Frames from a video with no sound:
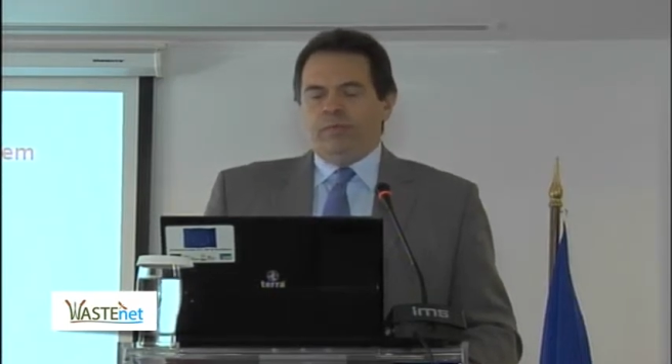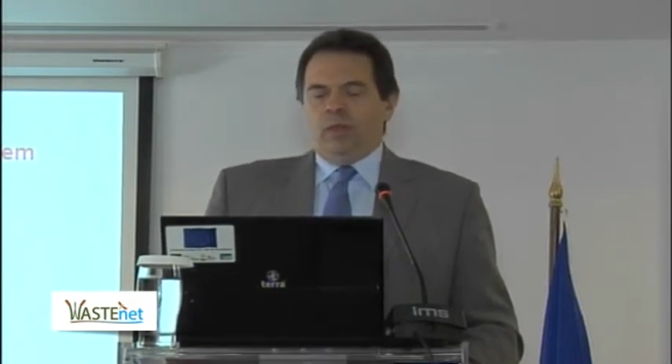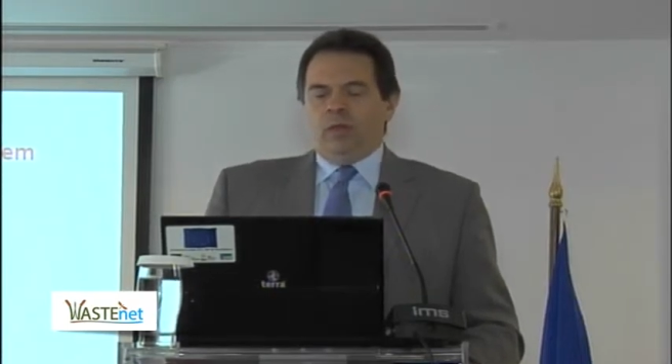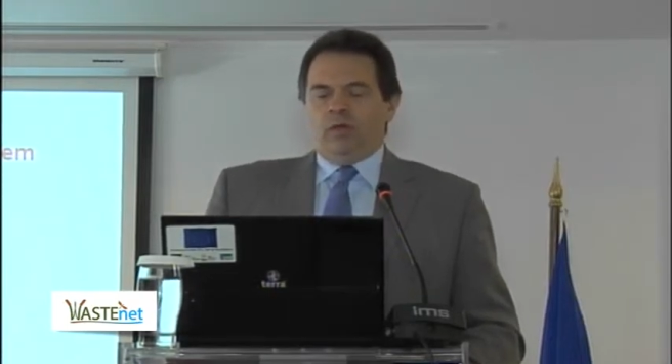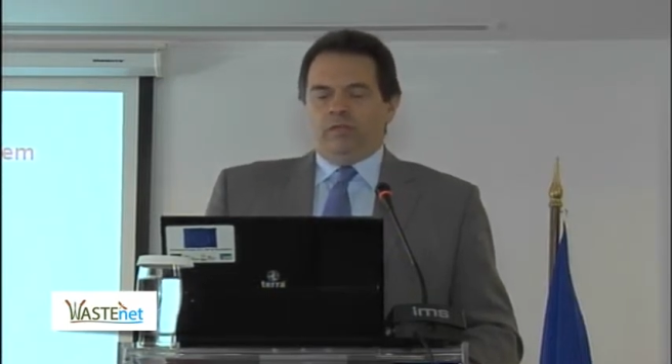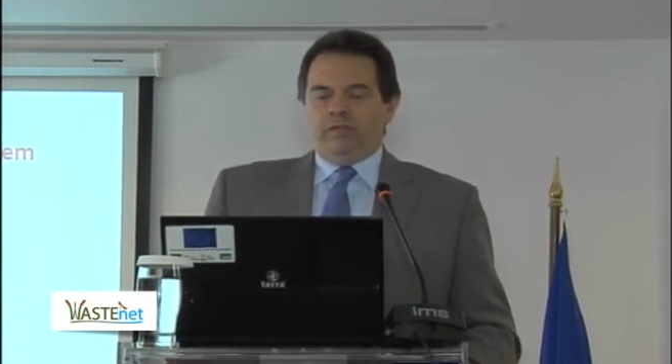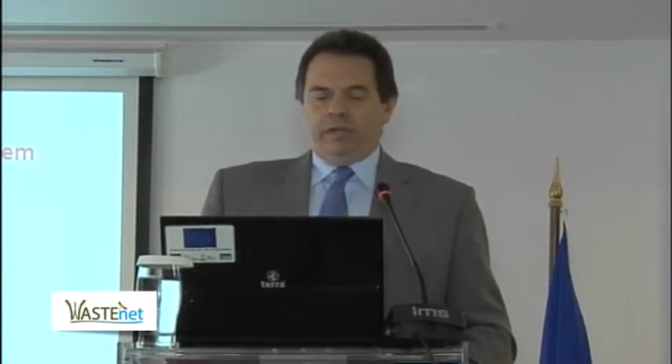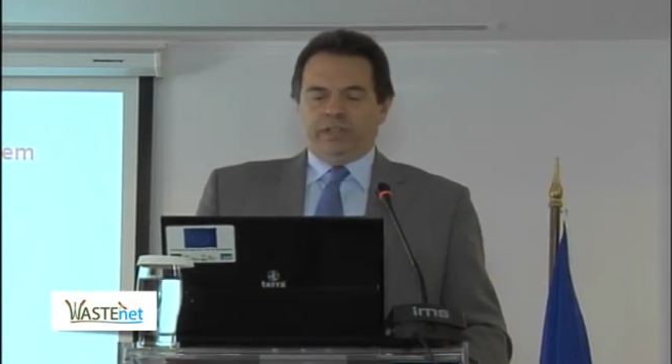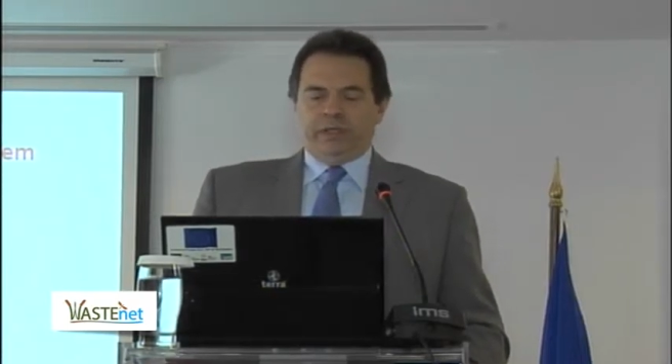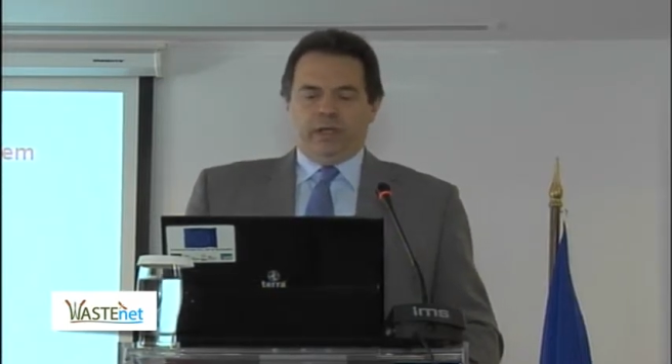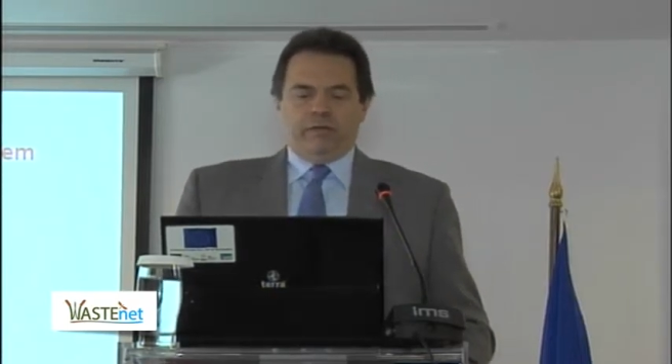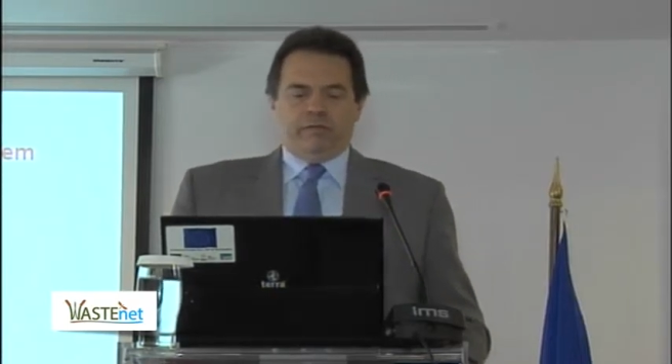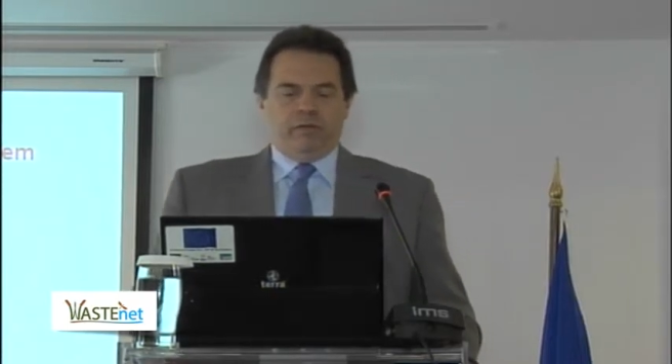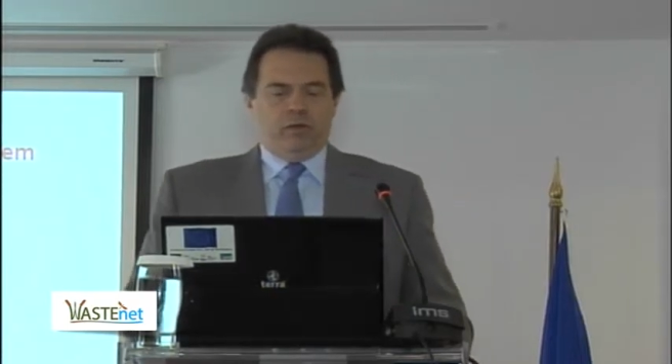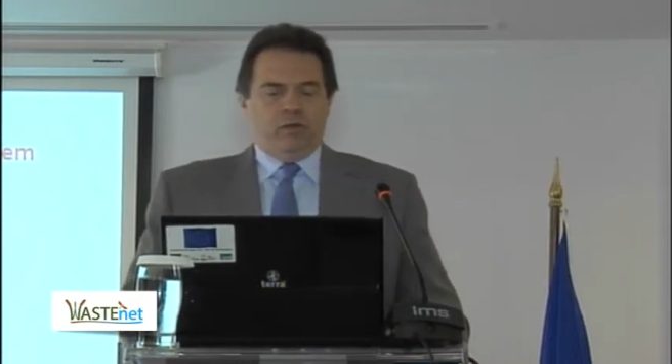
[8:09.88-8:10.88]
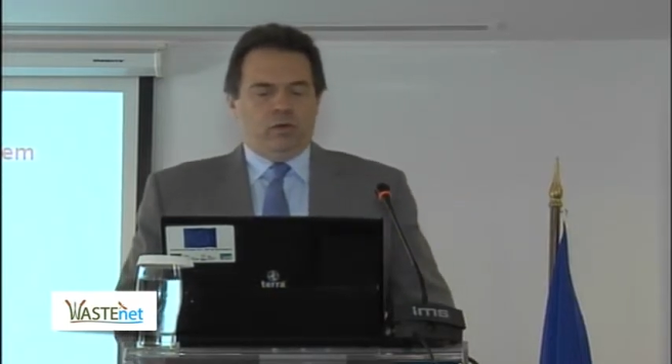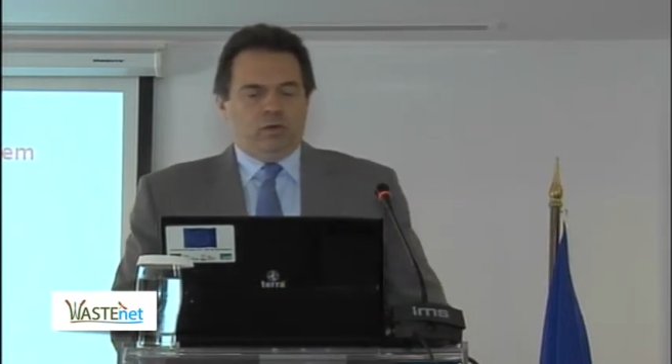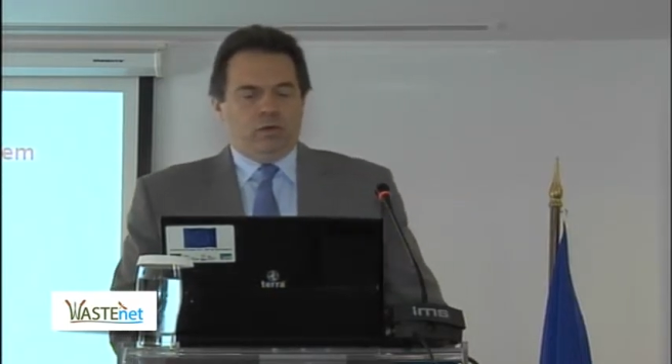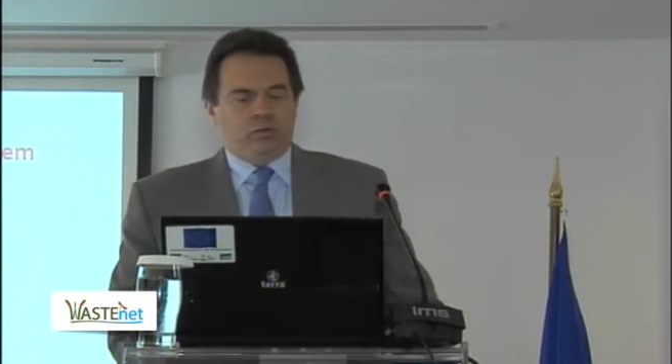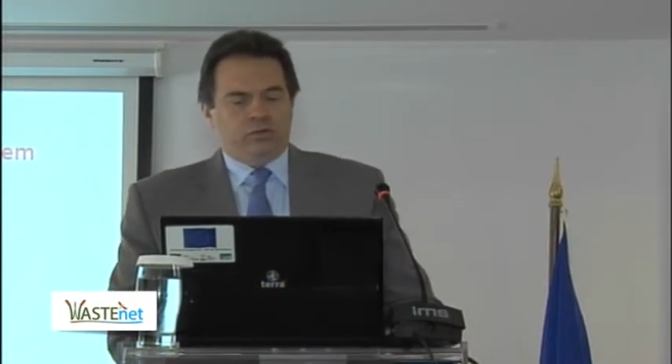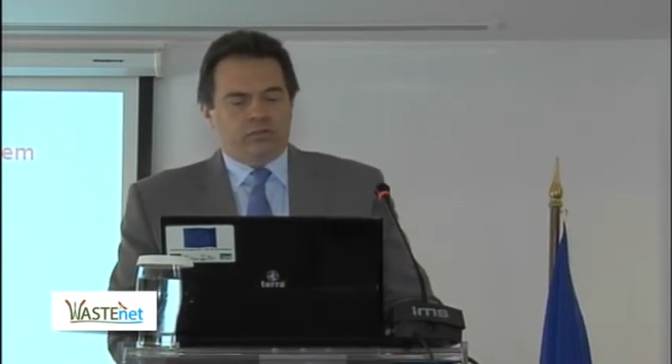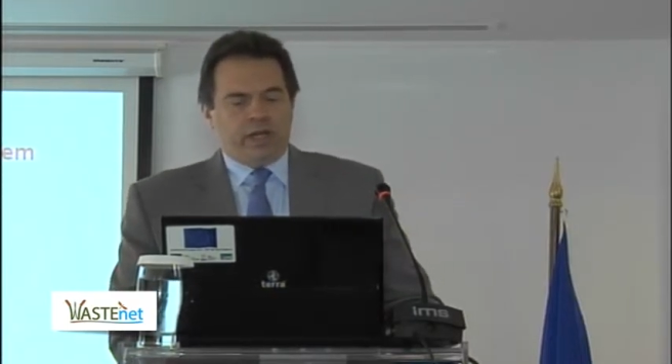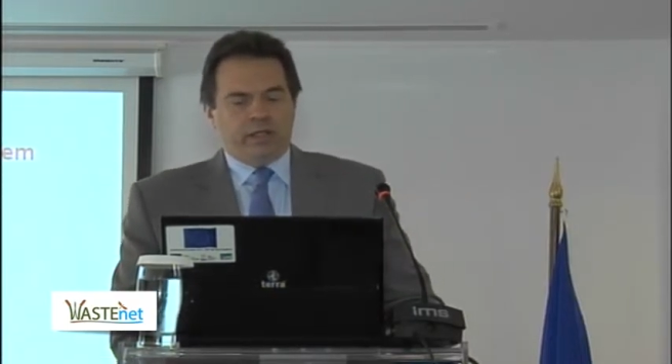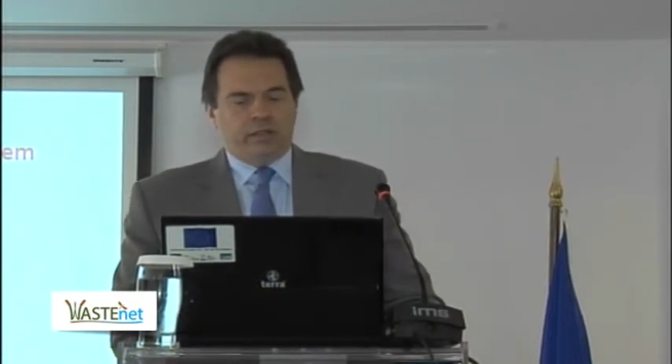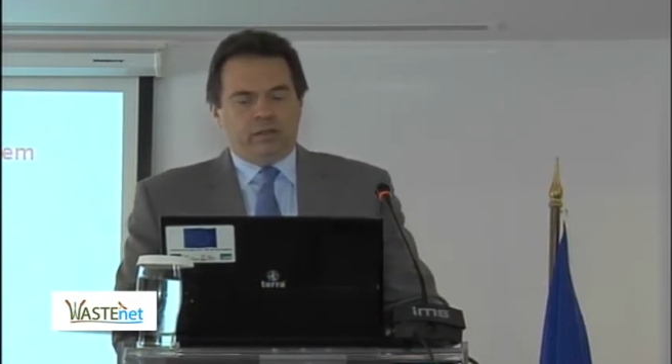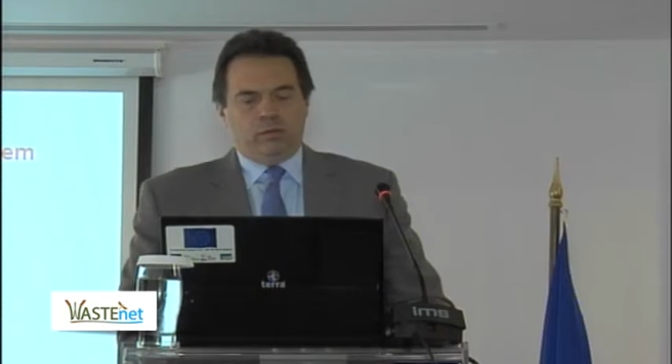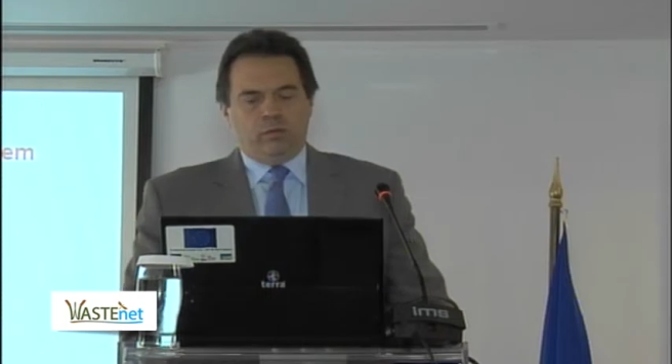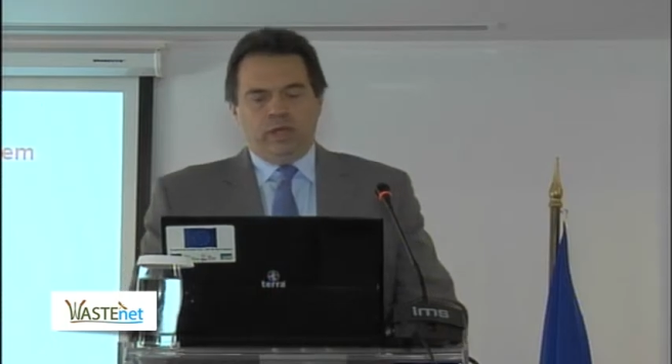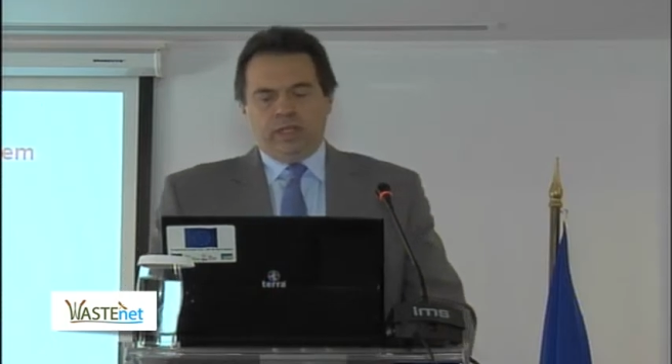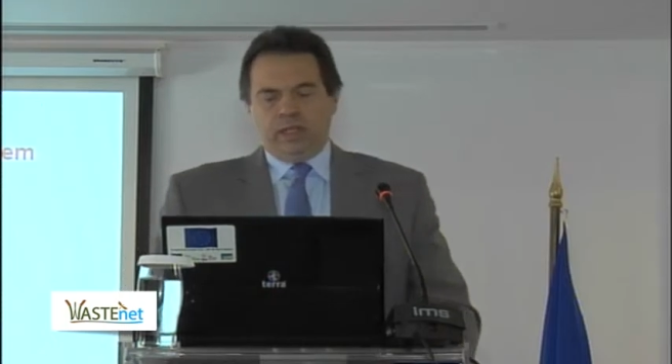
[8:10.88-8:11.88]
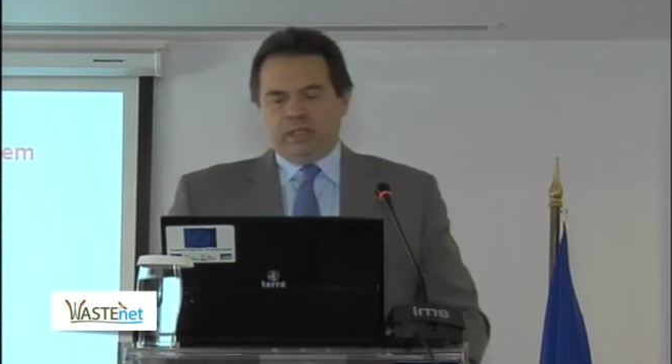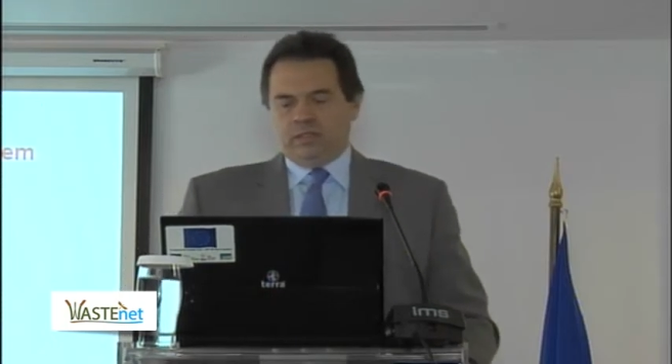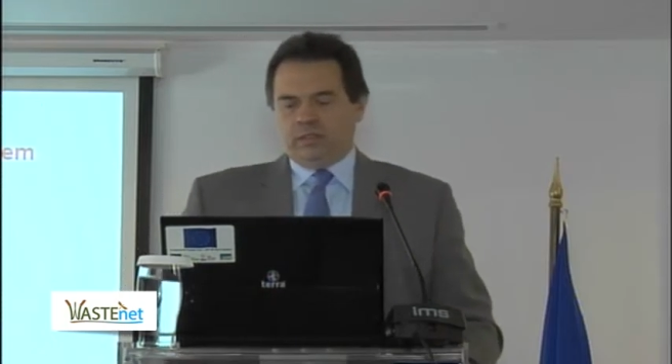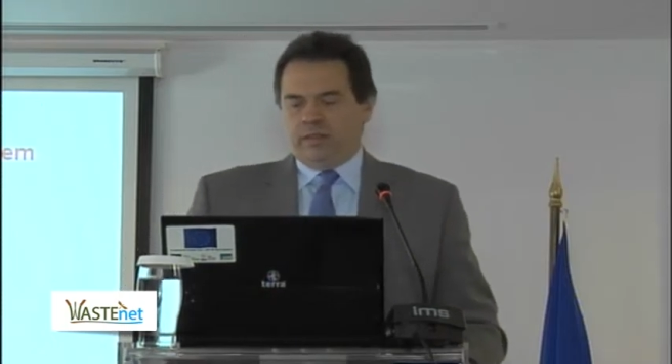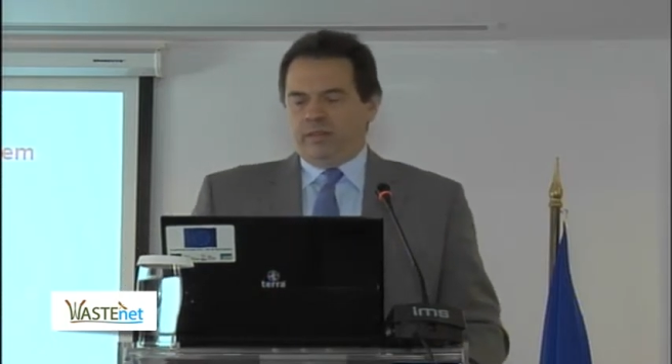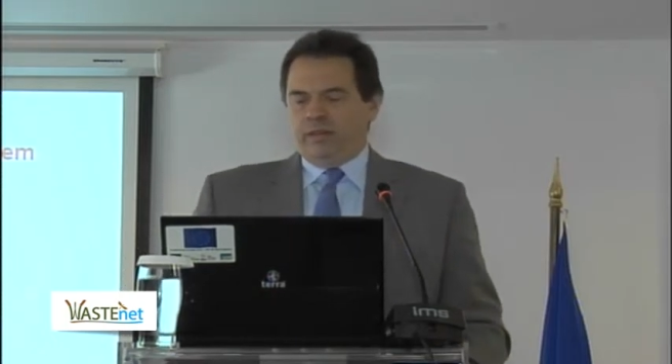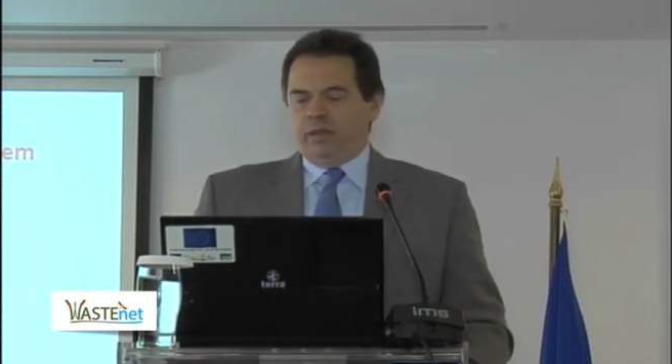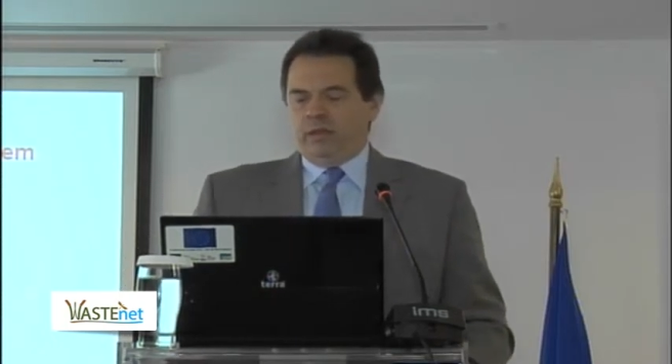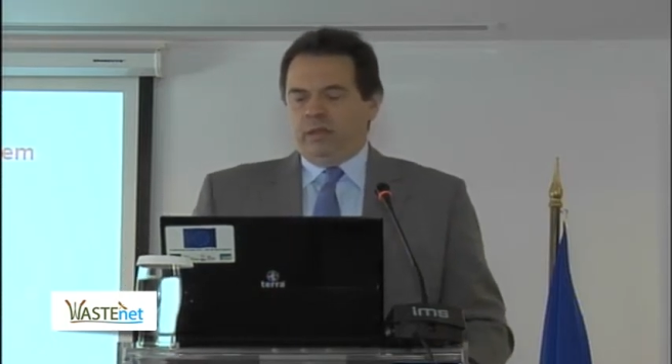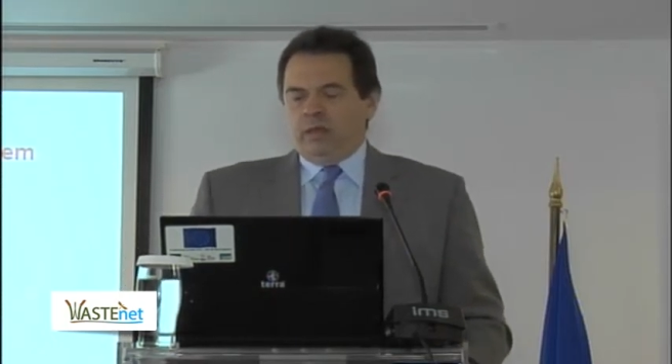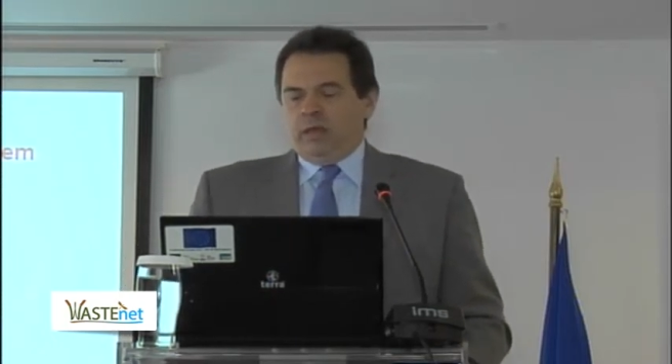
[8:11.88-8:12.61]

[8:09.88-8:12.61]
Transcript: of vertical flow constructed wetlands, and then